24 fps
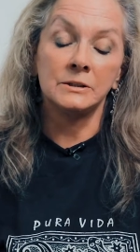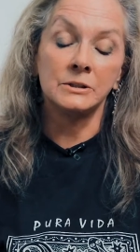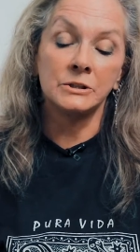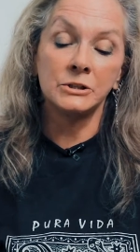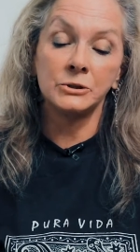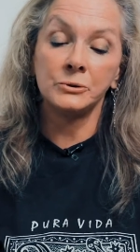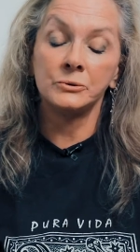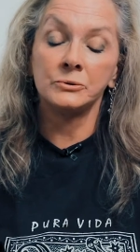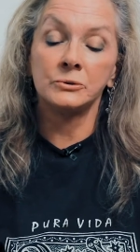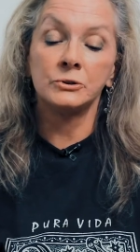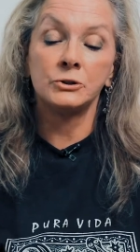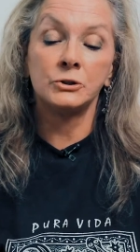
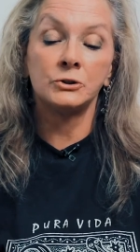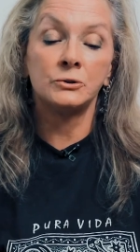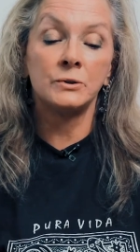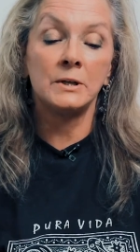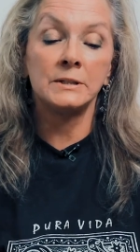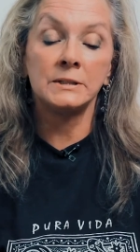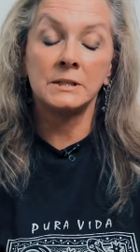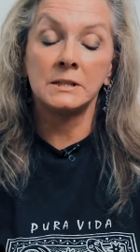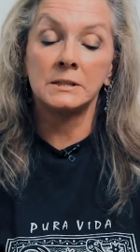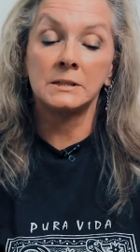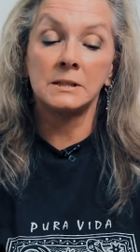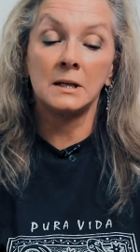certain
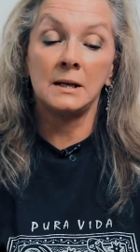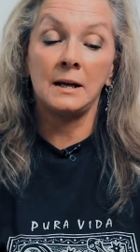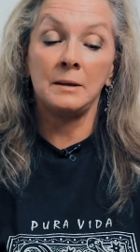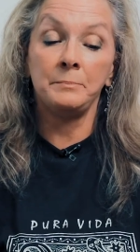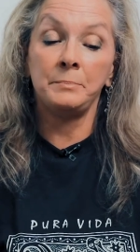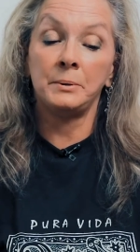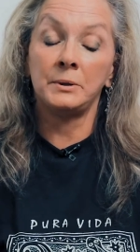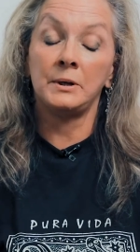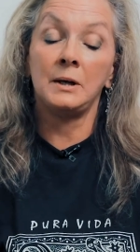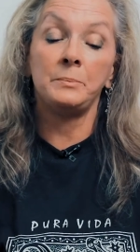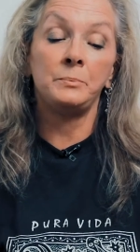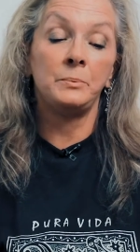stresses that I
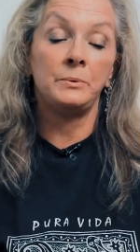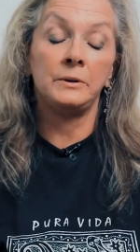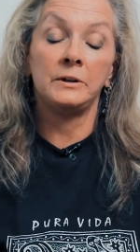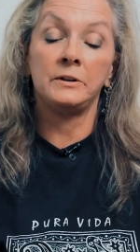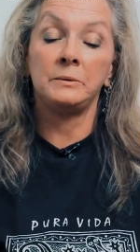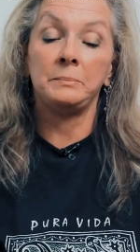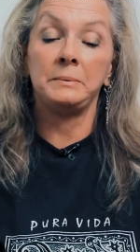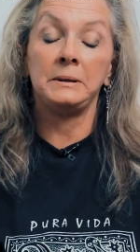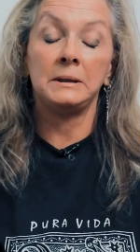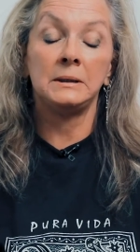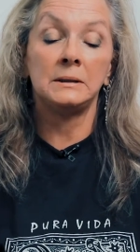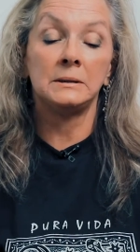put up
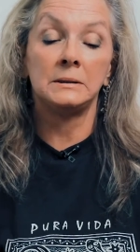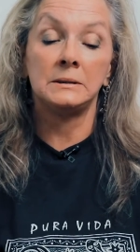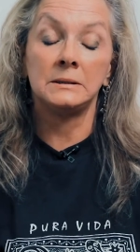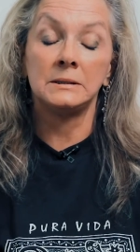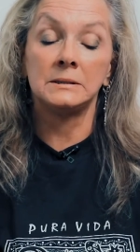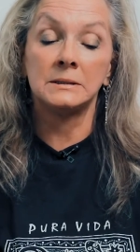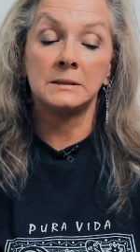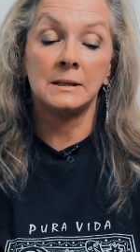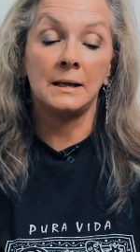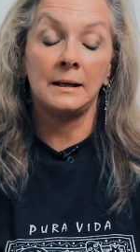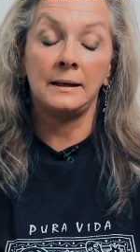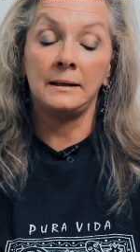with,
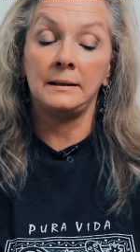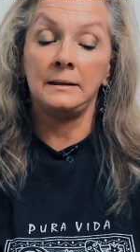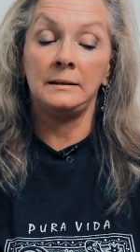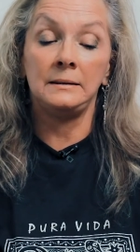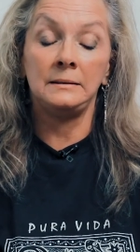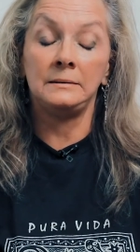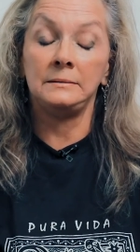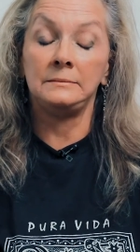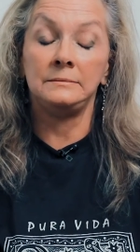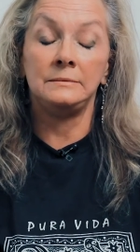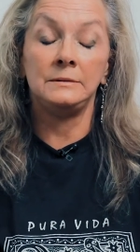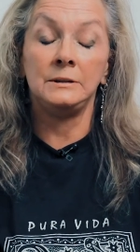because I,
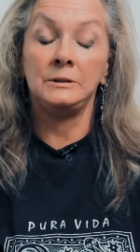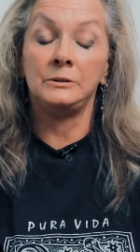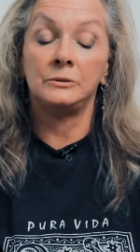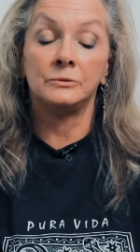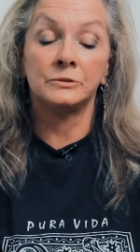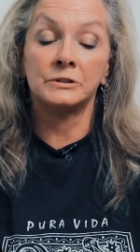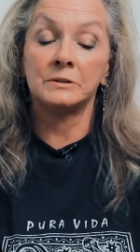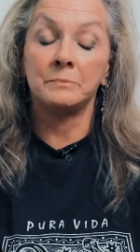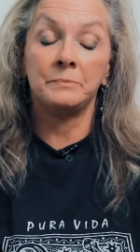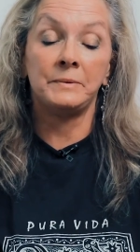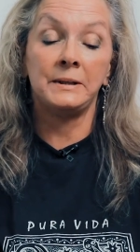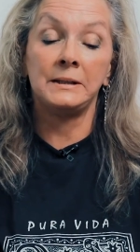you know,
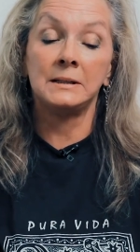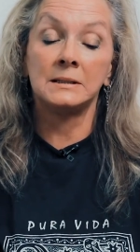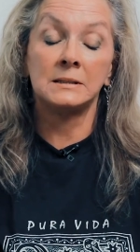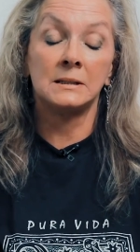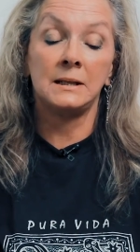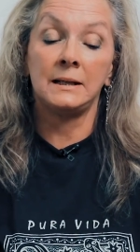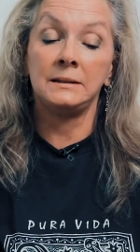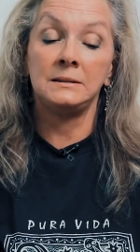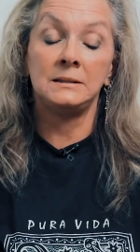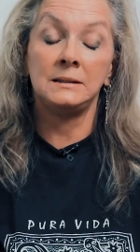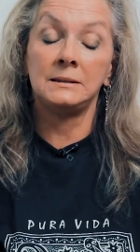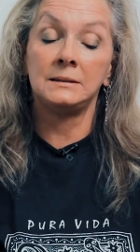some things
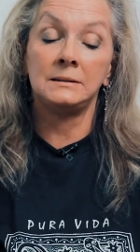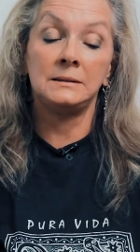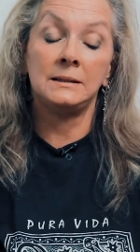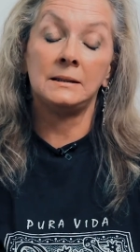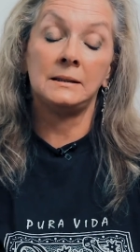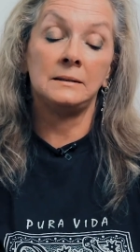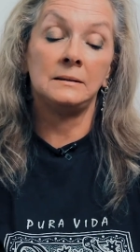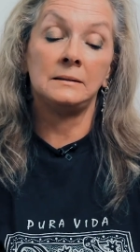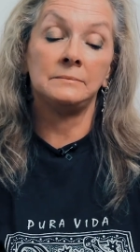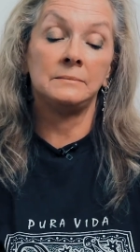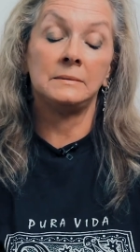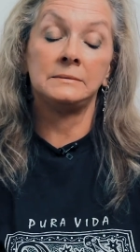that I did
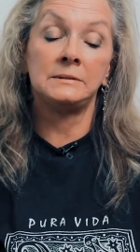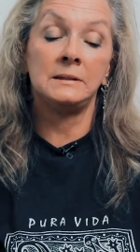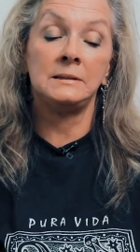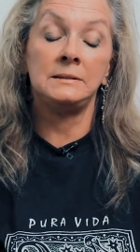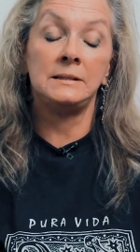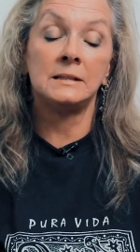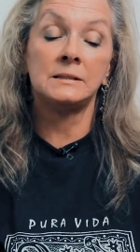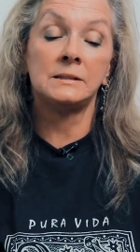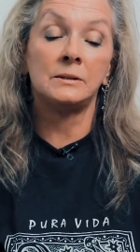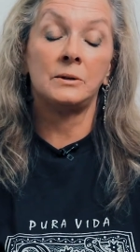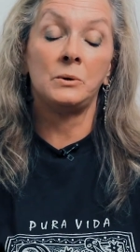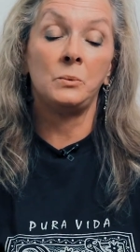that didn't
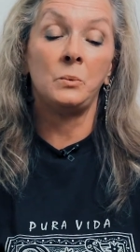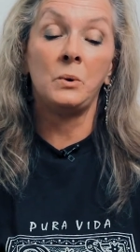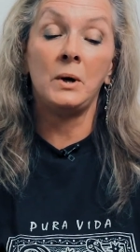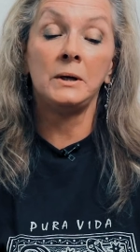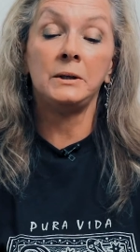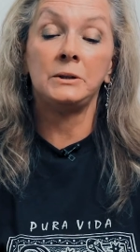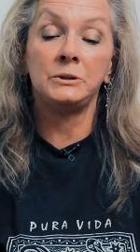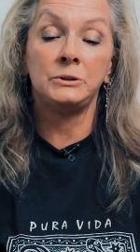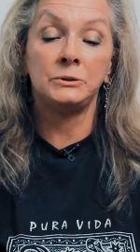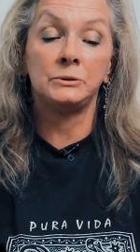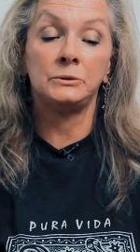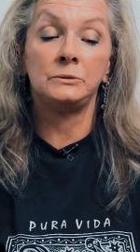necessarily
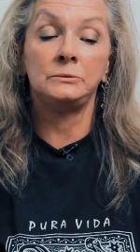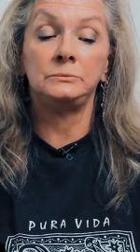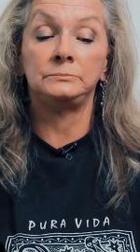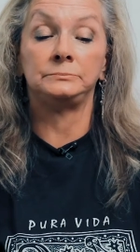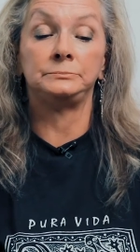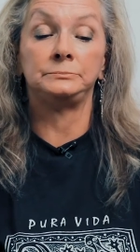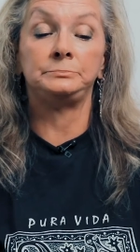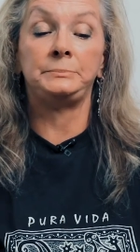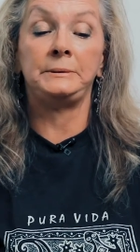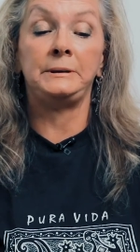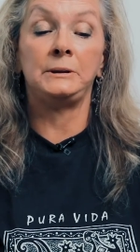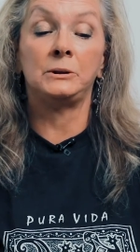want to do,
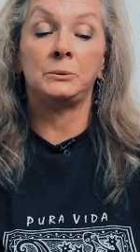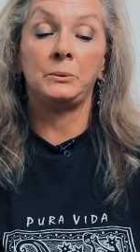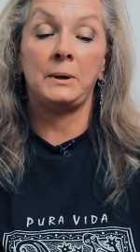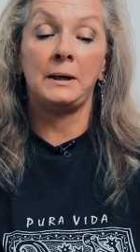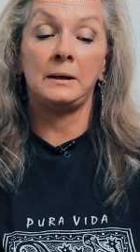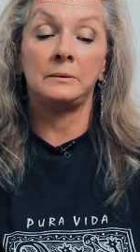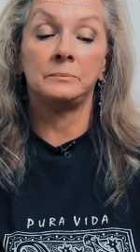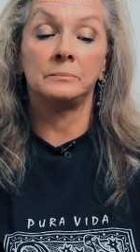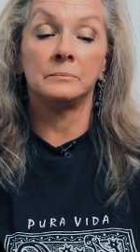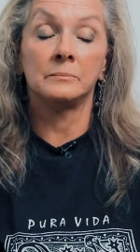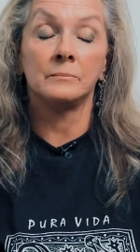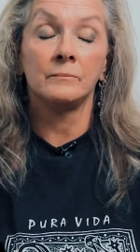being
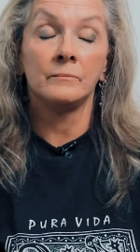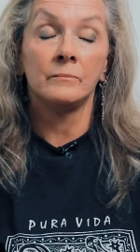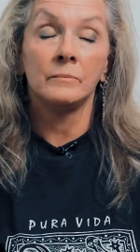around